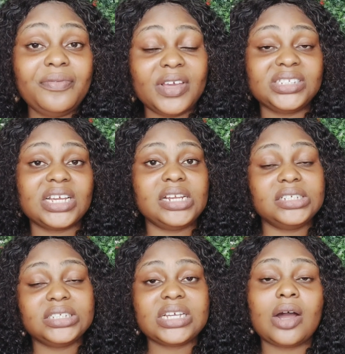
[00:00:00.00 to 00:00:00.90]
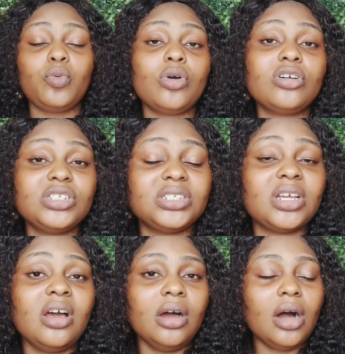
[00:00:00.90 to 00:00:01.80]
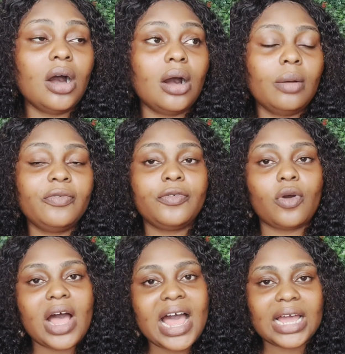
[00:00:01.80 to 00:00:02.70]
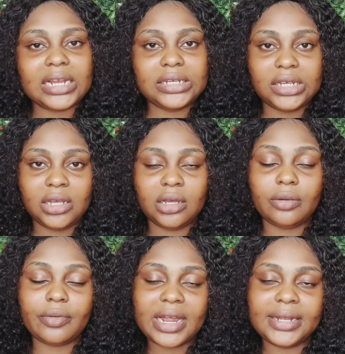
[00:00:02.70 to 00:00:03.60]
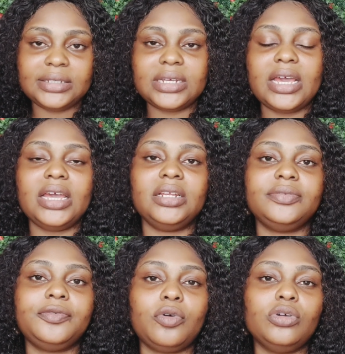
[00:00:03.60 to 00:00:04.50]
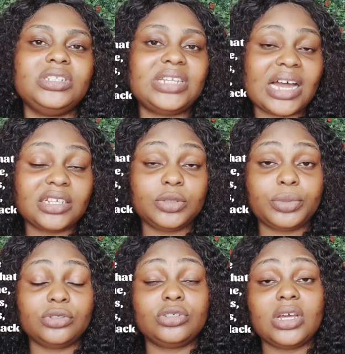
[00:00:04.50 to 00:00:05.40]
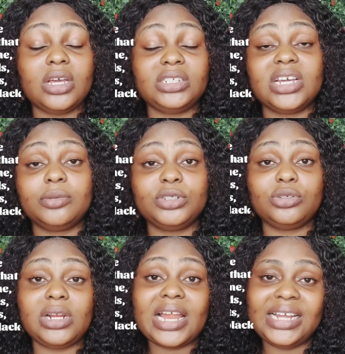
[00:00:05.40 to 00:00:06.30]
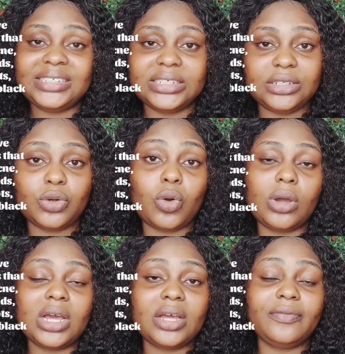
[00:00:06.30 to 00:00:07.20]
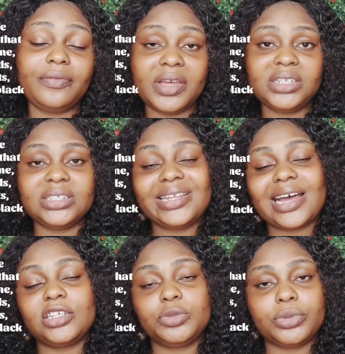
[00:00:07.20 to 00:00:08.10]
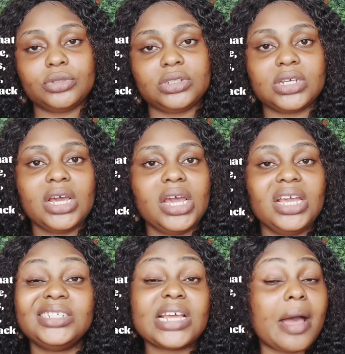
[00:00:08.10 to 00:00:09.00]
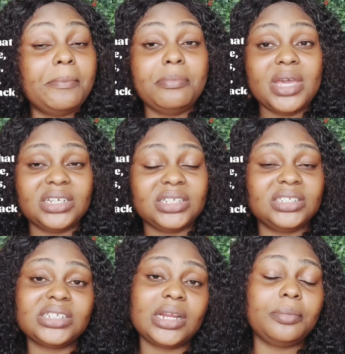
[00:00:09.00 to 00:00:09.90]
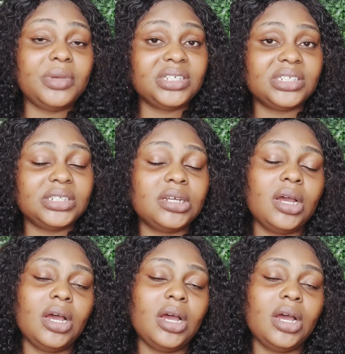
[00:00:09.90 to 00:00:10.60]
face cleanser works for acne, right, and for dark spots. It helps to lighten or fade dark spots. It's amazing. It's an amazing